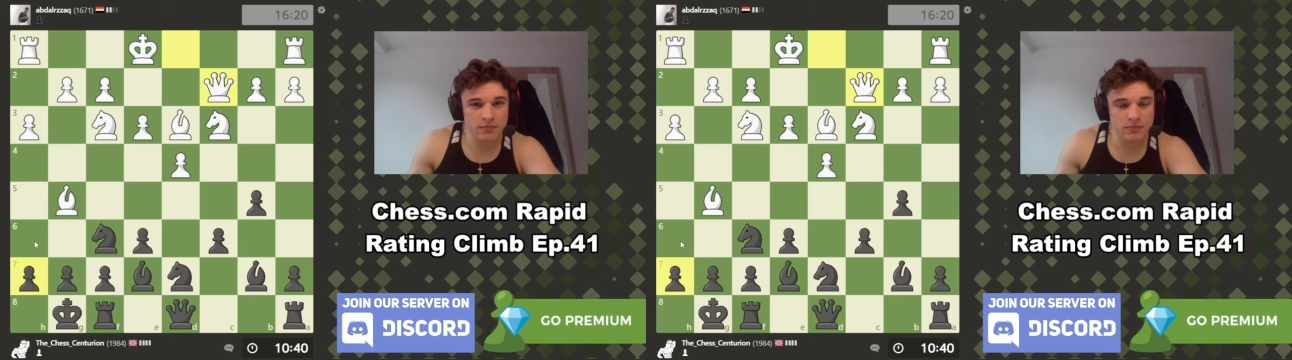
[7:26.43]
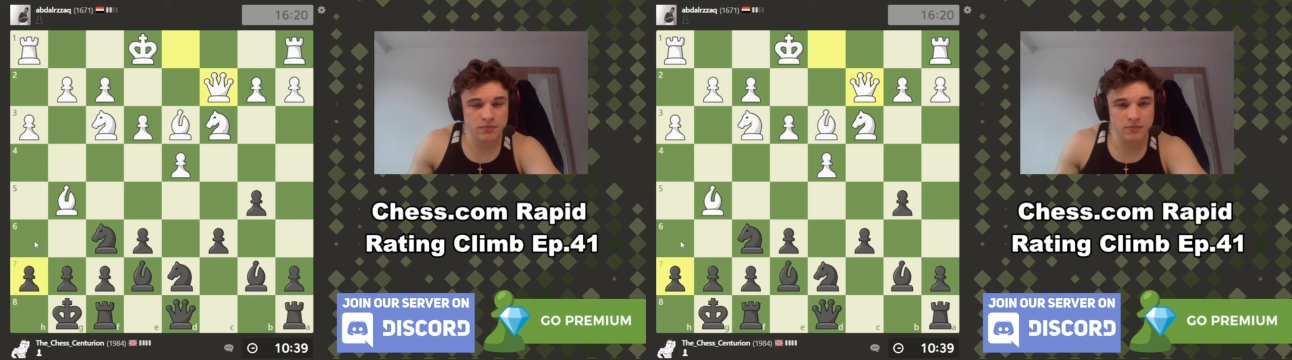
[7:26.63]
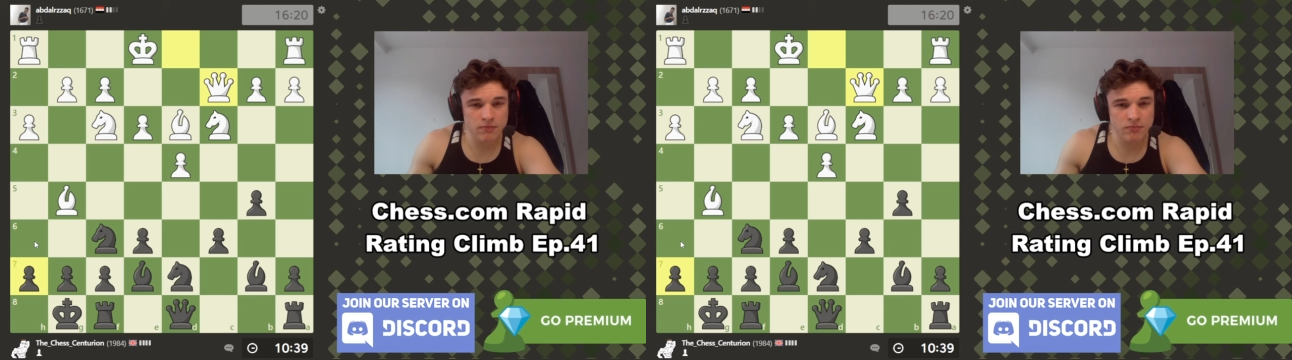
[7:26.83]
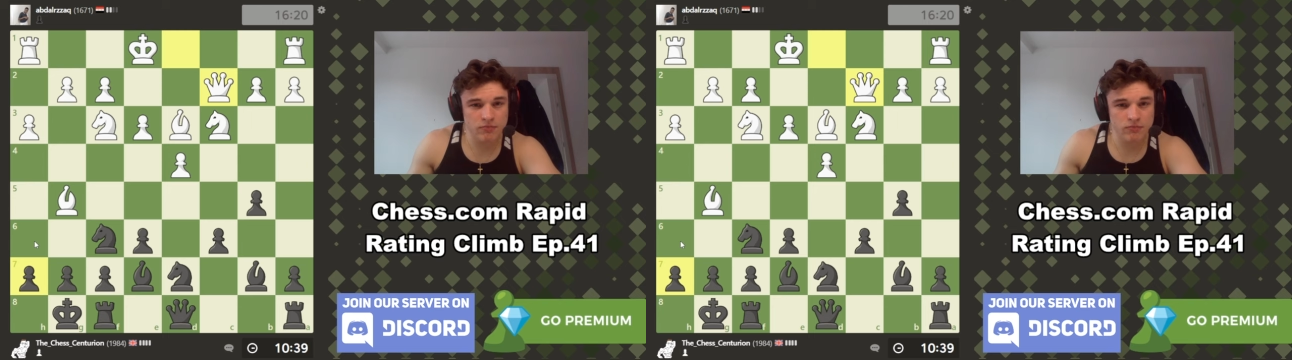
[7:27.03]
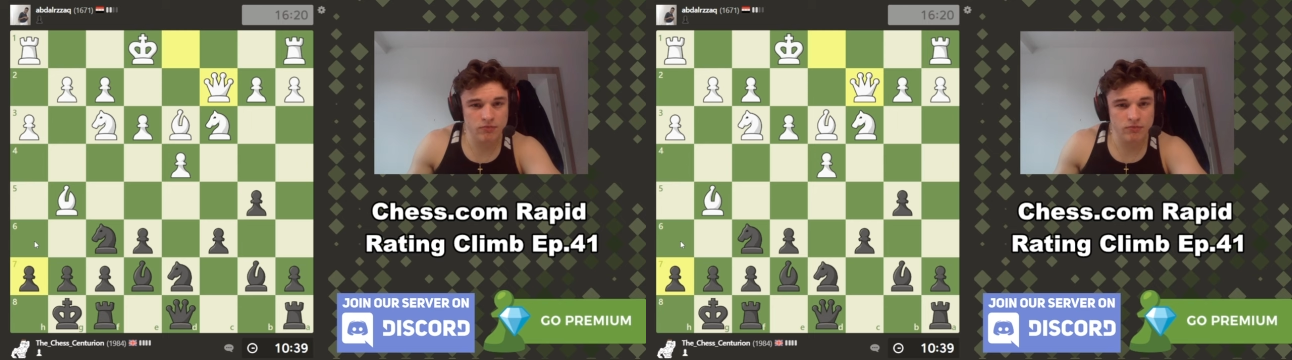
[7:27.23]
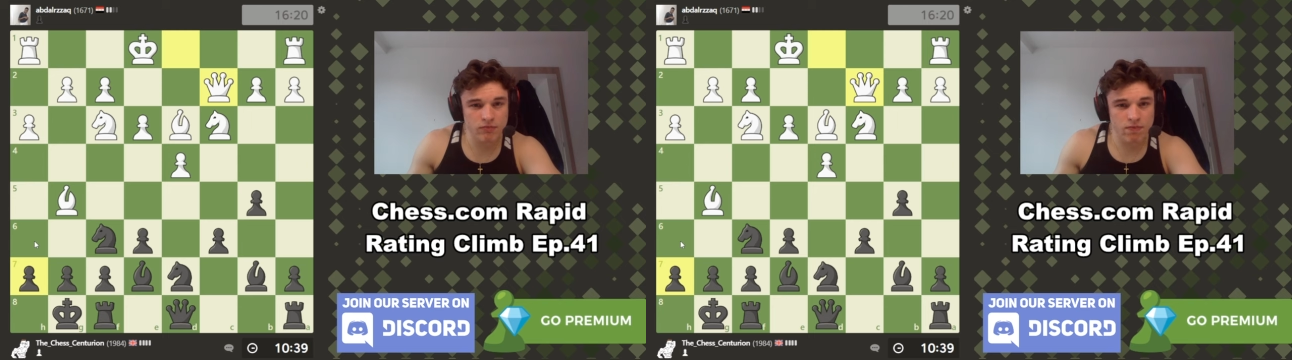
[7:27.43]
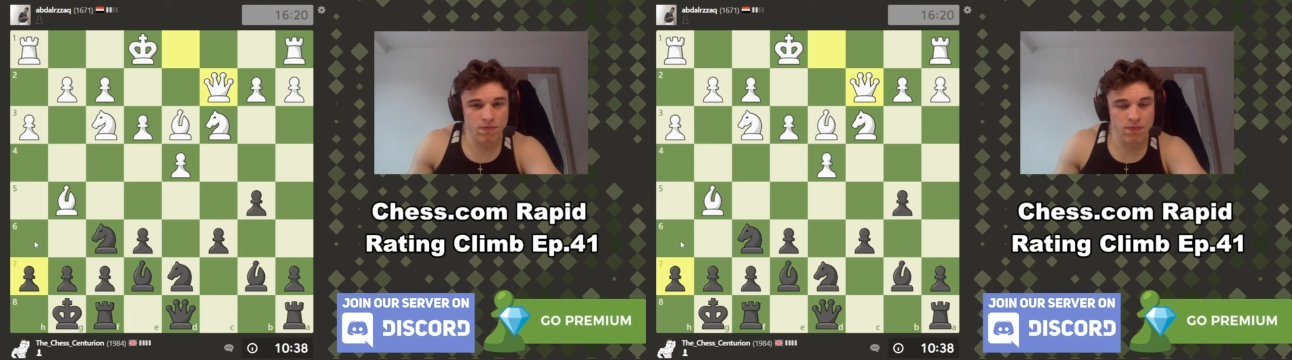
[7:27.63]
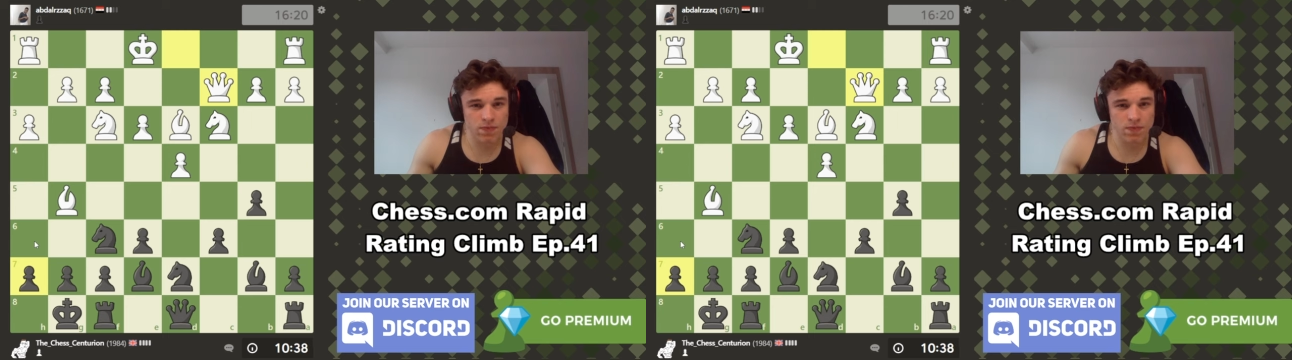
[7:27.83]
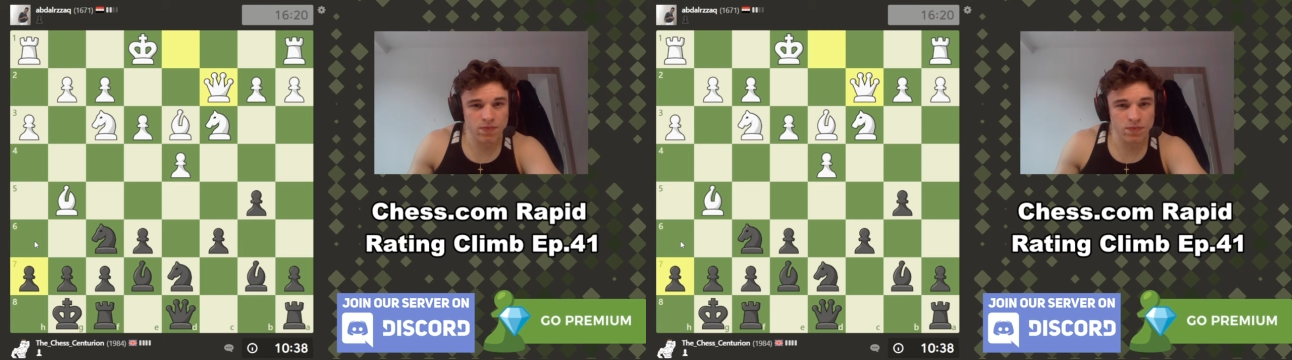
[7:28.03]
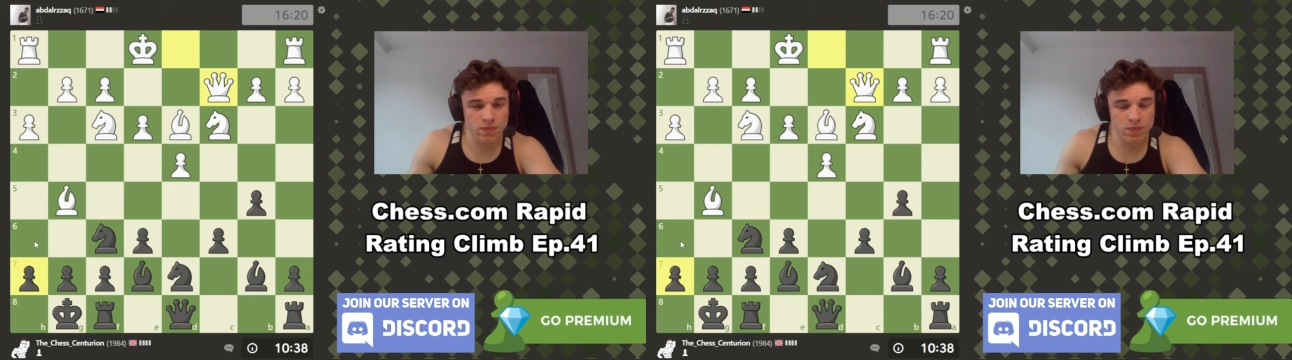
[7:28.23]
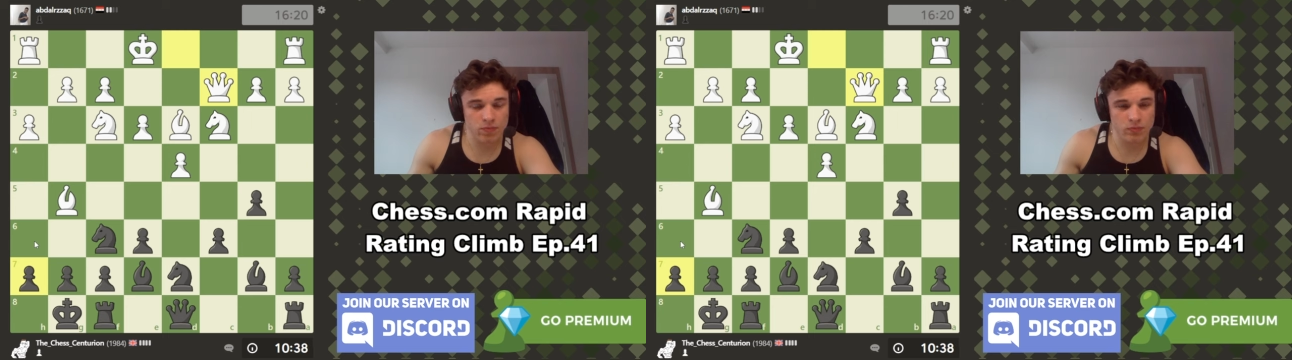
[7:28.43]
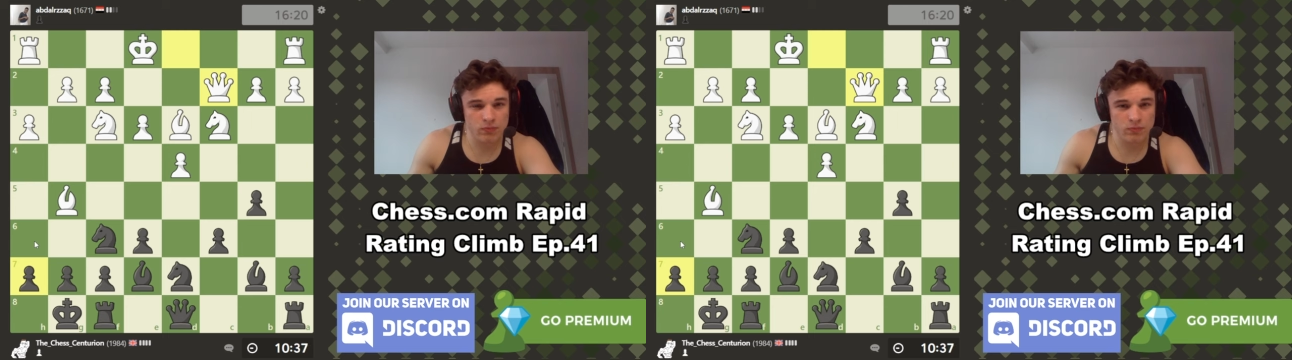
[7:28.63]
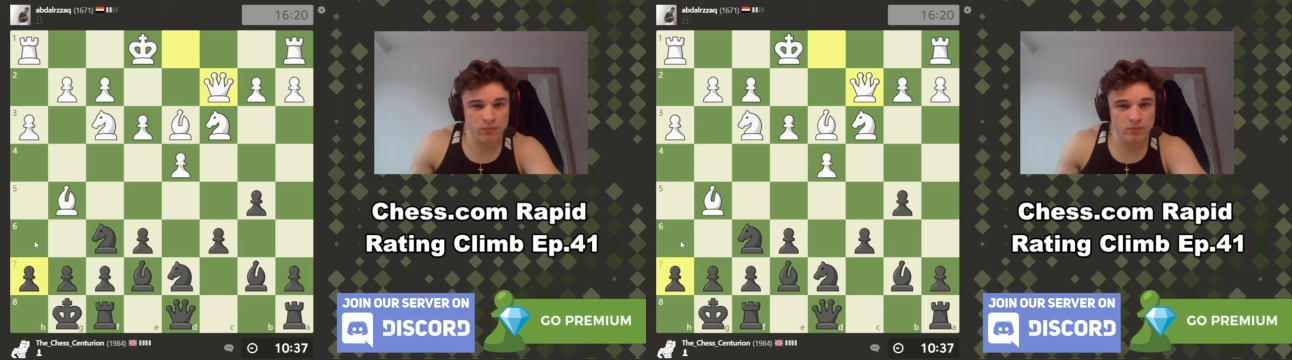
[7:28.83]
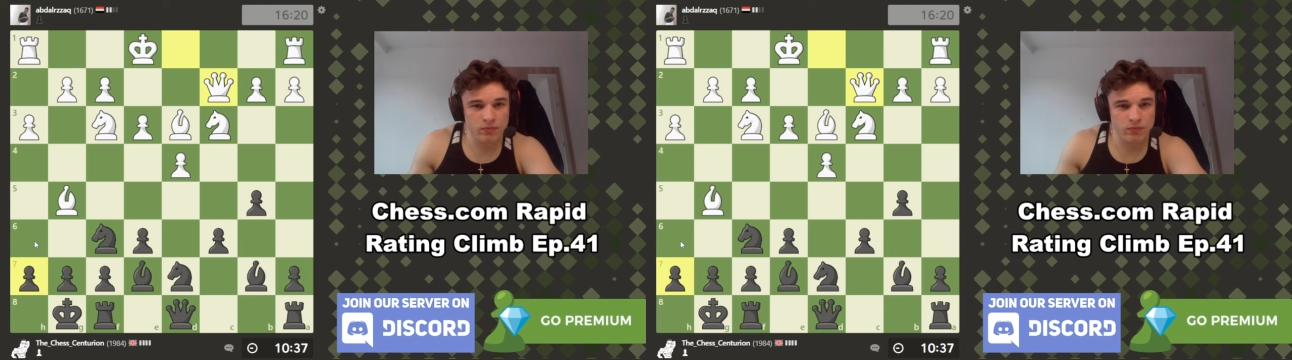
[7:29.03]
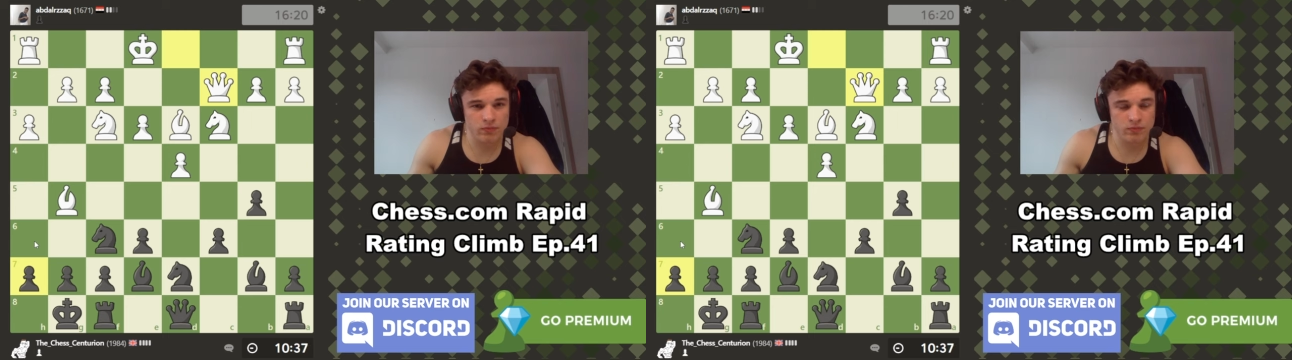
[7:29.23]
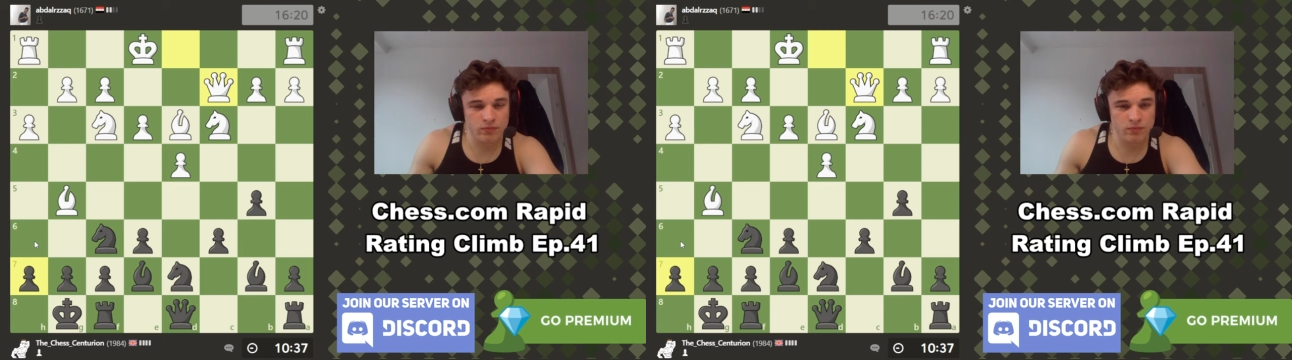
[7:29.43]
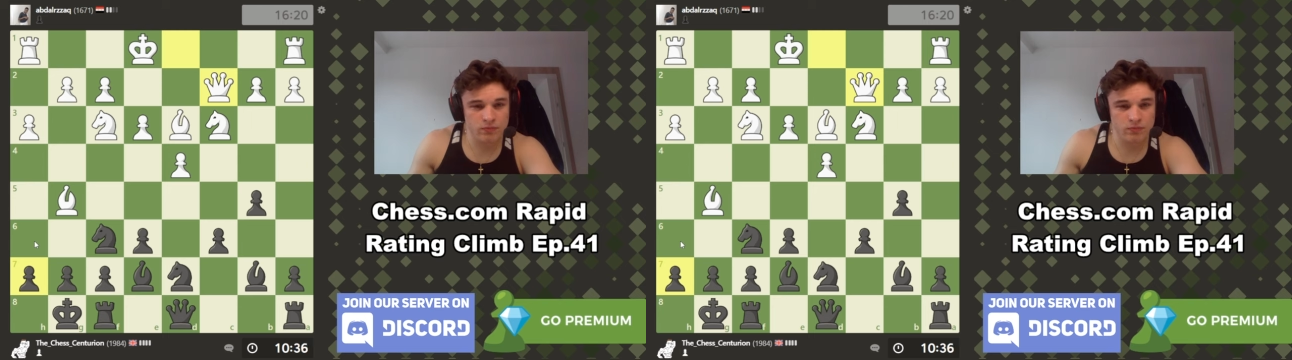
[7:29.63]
No one is speaking in this clip.